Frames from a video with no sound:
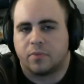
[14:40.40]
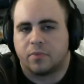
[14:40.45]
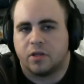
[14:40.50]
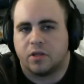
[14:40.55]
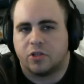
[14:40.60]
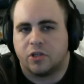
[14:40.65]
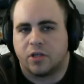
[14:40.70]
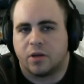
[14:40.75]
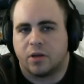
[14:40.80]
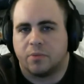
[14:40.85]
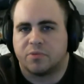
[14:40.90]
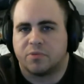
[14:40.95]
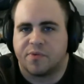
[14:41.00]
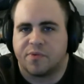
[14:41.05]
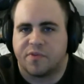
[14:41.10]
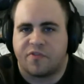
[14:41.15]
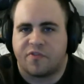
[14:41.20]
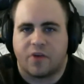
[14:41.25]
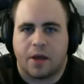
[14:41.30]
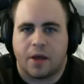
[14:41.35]
She comes from a
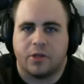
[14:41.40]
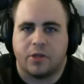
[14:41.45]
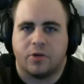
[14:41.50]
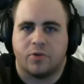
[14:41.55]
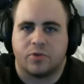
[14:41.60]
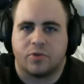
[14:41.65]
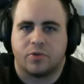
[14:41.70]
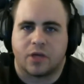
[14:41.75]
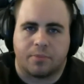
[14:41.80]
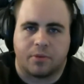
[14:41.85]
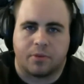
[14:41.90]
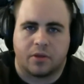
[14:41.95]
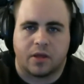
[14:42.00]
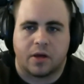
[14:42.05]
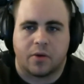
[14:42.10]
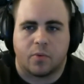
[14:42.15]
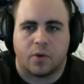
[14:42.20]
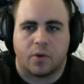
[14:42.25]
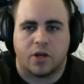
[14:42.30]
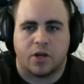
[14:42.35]
family who's kept it
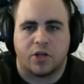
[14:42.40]
that way.